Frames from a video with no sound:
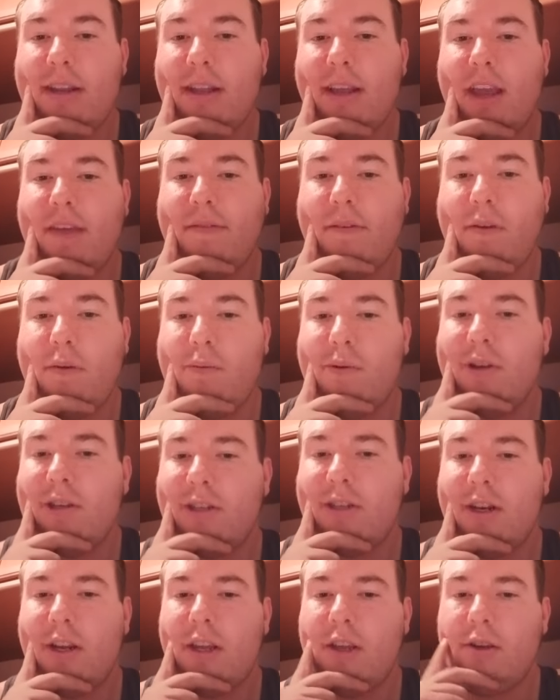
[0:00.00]
Like, if he
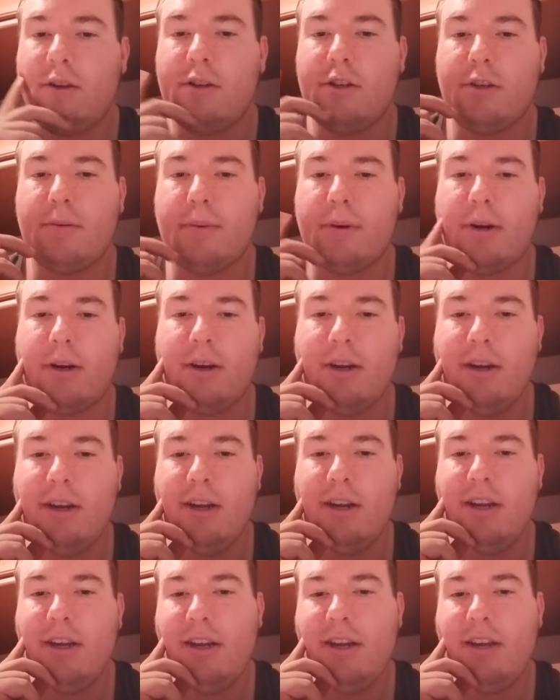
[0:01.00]
wasn't a YouTuber,
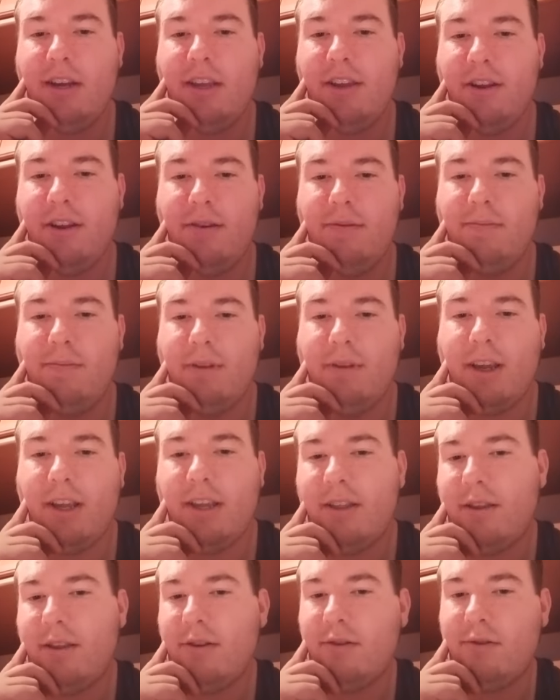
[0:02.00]
he'd,
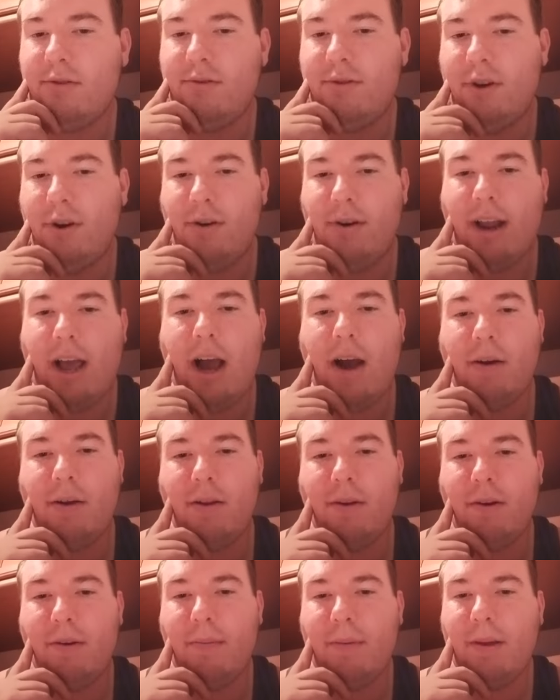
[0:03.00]
like, there's no doubt
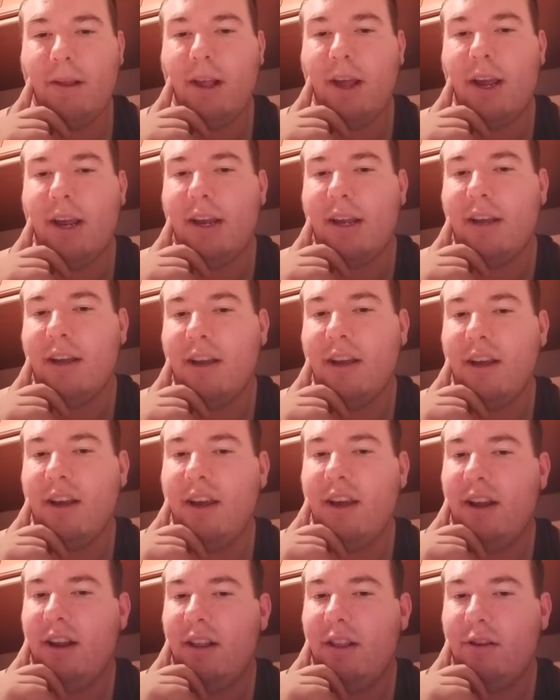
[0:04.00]
there would be, like,
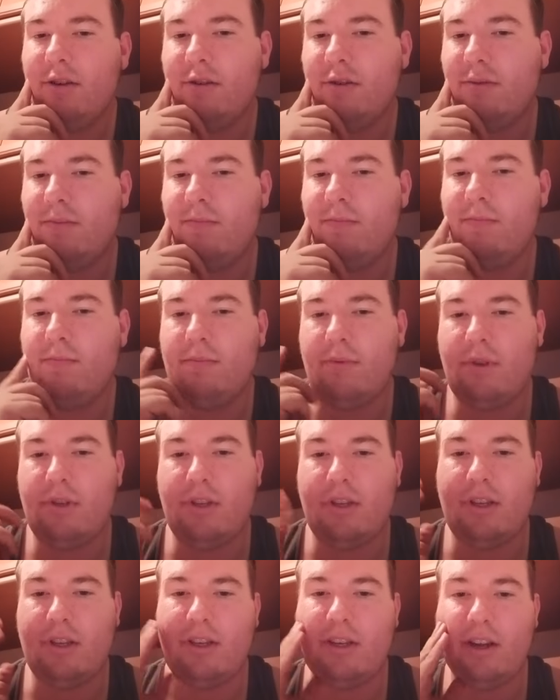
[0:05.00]
there's the
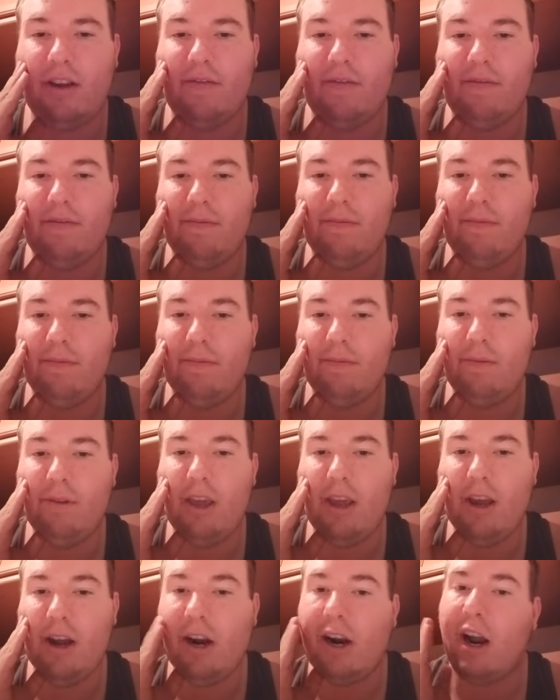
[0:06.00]
stuff
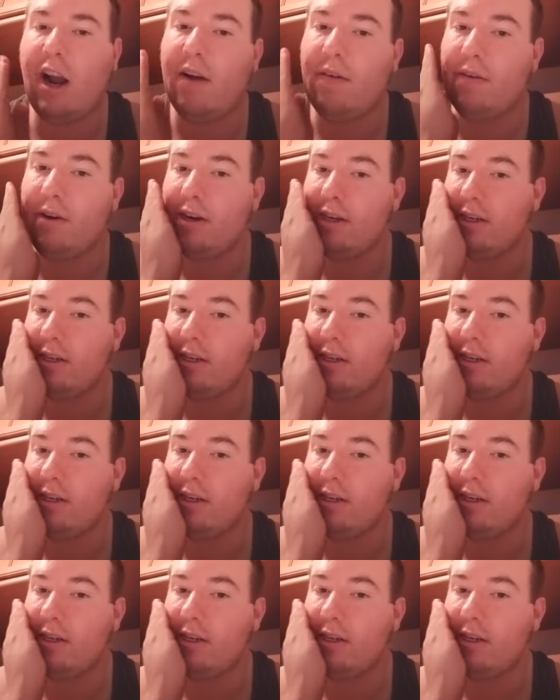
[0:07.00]
he uncovers